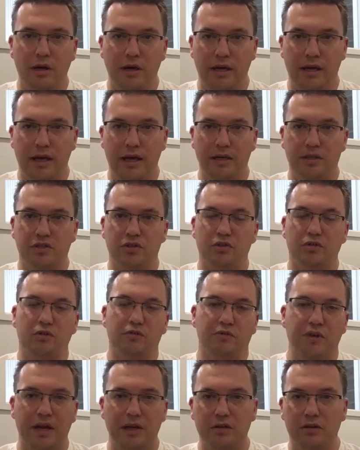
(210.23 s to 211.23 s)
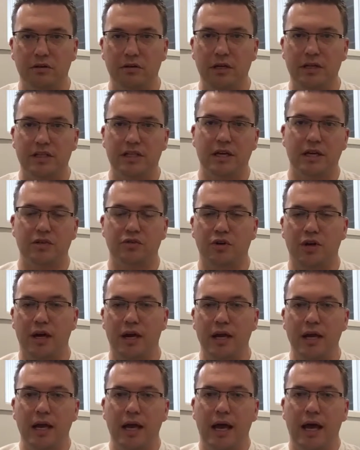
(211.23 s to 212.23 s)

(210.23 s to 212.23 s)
an external vendor, etc.